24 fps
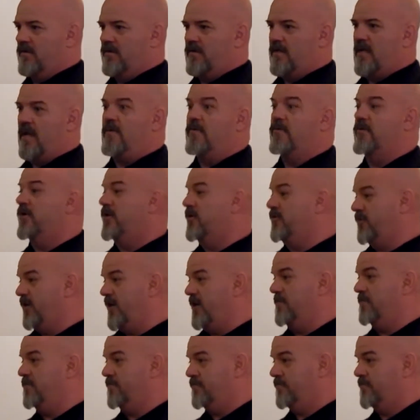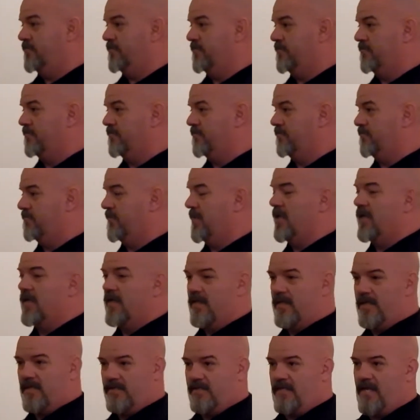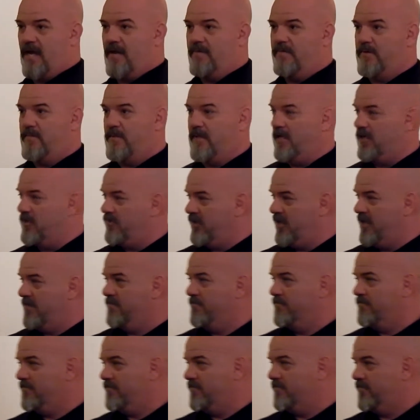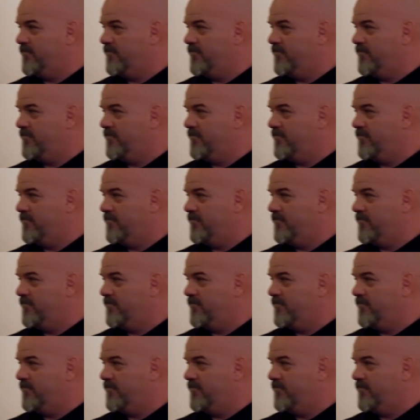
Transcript: Came to her in a dream. This came to me in a dream.